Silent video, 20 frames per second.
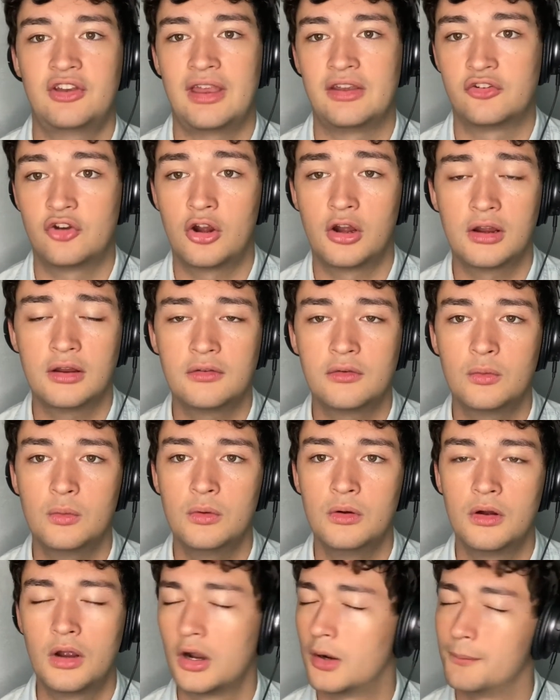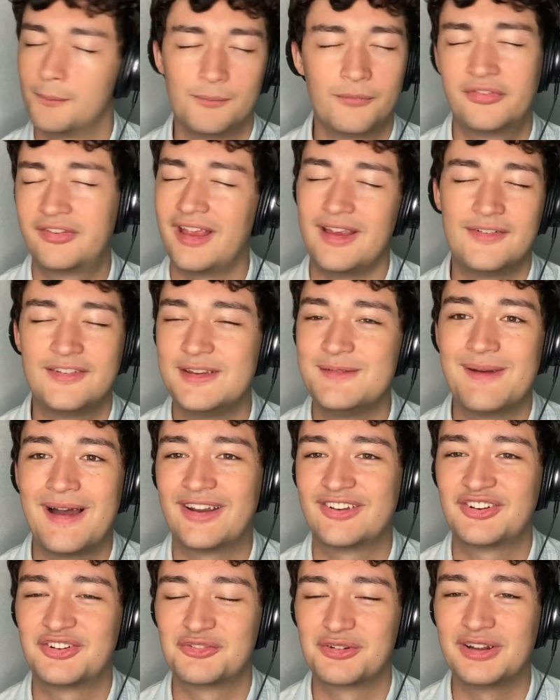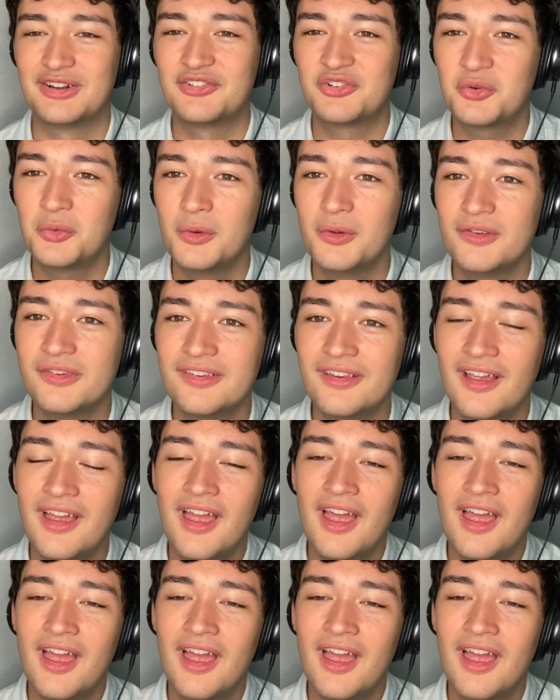and target school, or safety, match, and reach schools.